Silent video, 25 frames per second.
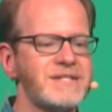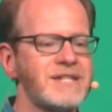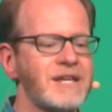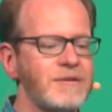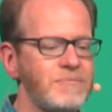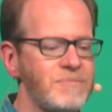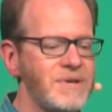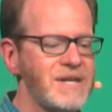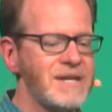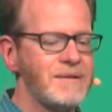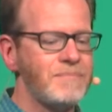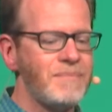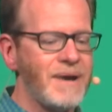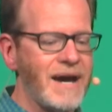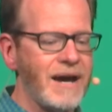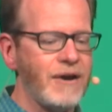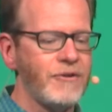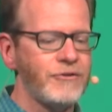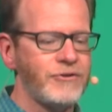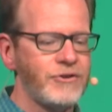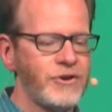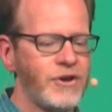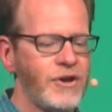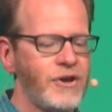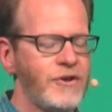can be
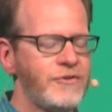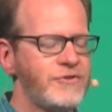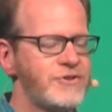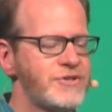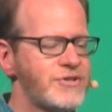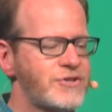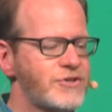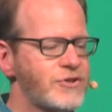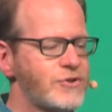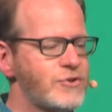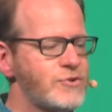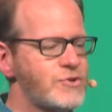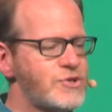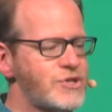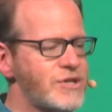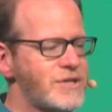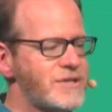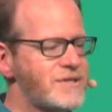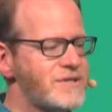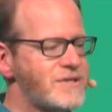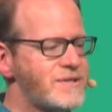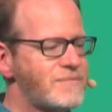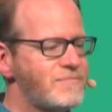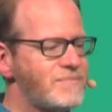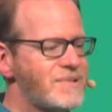about the
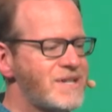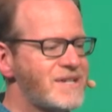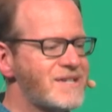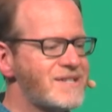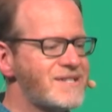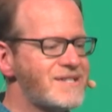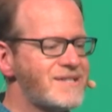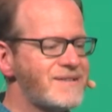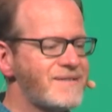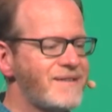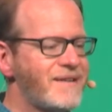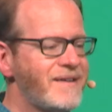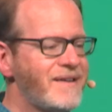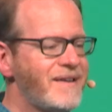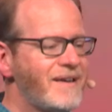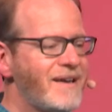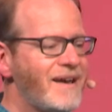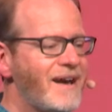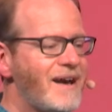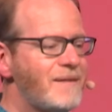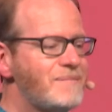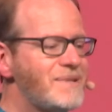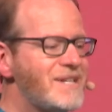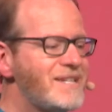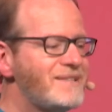solutions. Because,
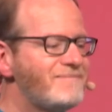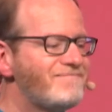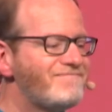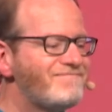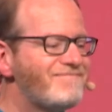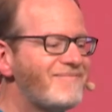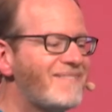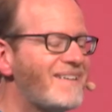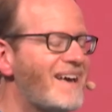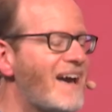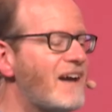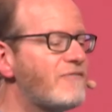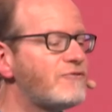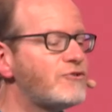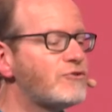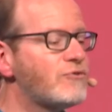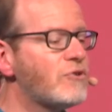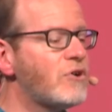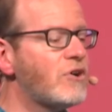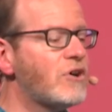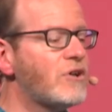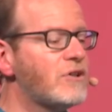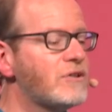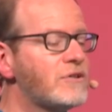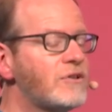I mean, after
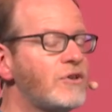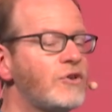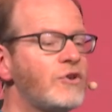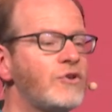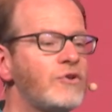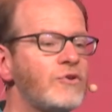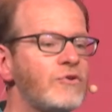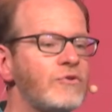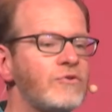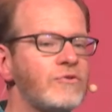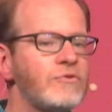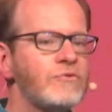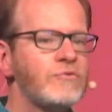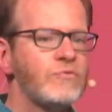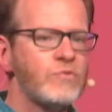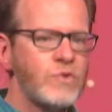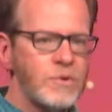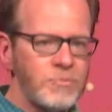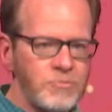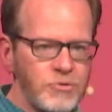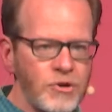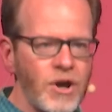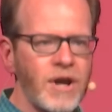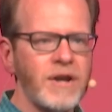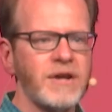all, we're
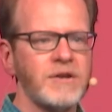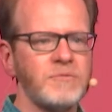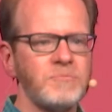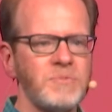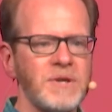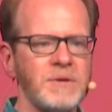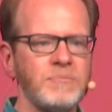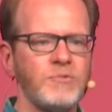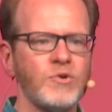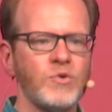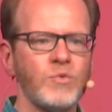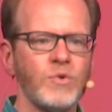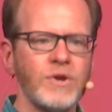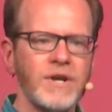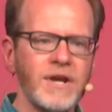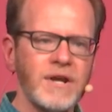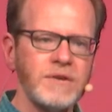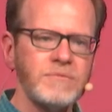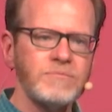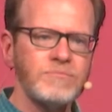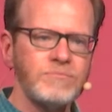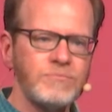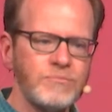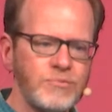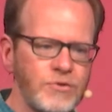product people, we're not
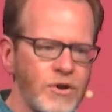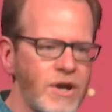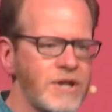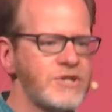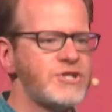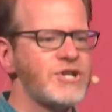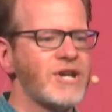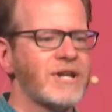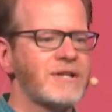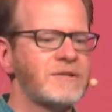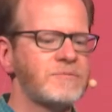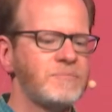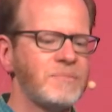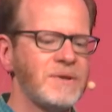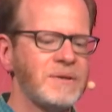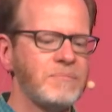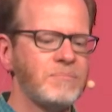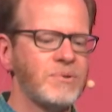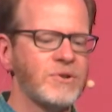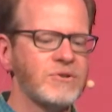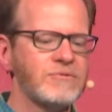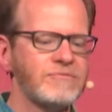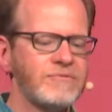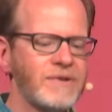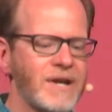project
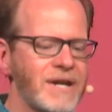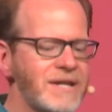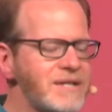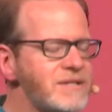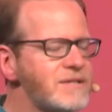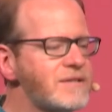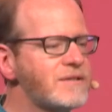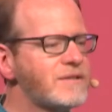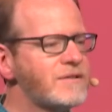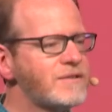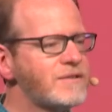people, right?